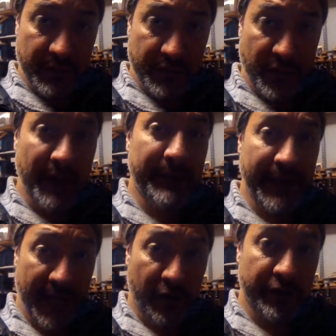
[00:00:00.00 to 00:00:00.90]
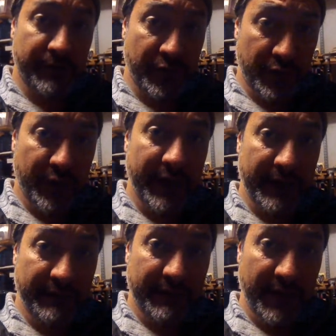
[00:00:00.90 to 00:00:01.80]
Try Big Owl's Brewery.
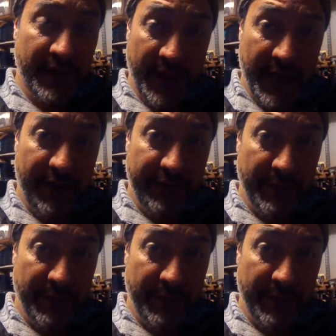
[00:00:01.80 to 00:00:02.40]
They have